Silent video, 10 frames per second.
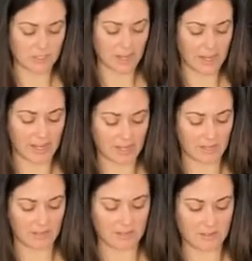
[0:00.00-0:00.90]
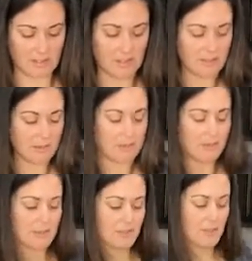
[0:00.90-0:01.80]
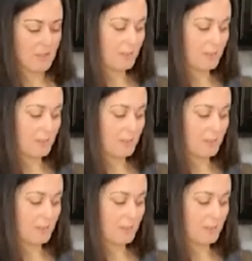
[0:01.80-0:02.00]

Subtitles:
like, let me measure.